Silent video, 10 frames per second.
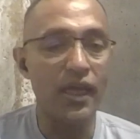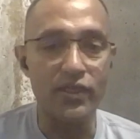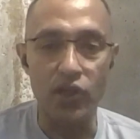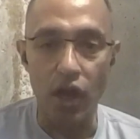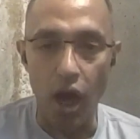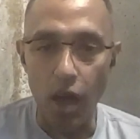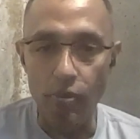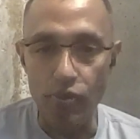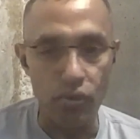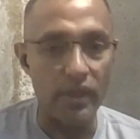It's an
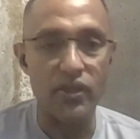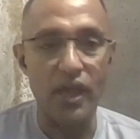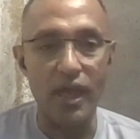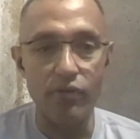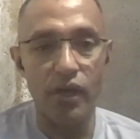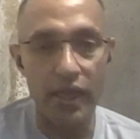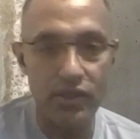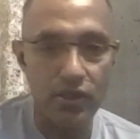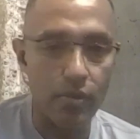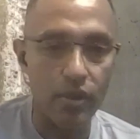arms race. Every day
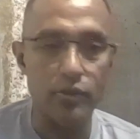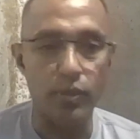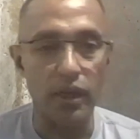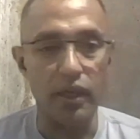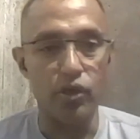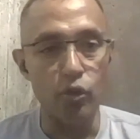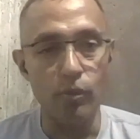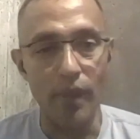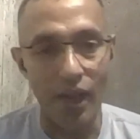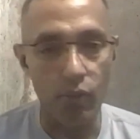somebody's building new
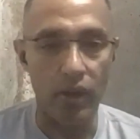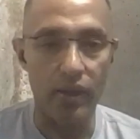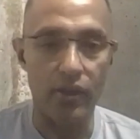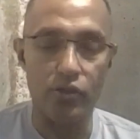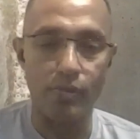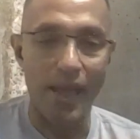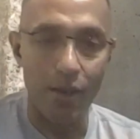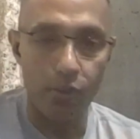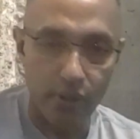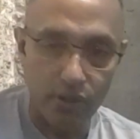malware. There's
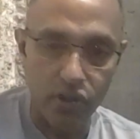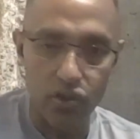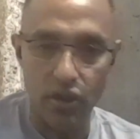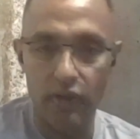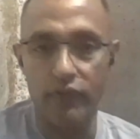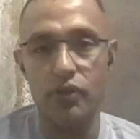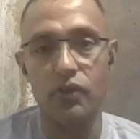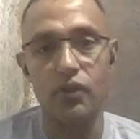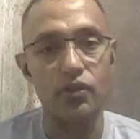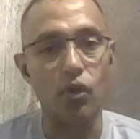malware as service.
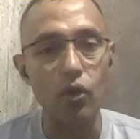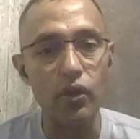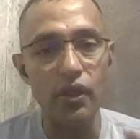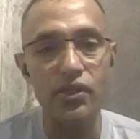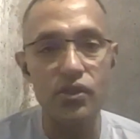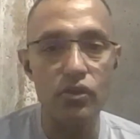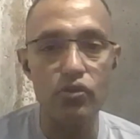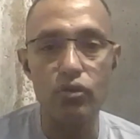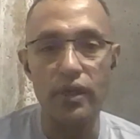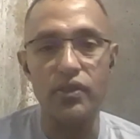There's all these new
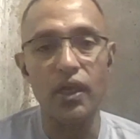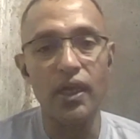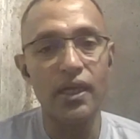trends.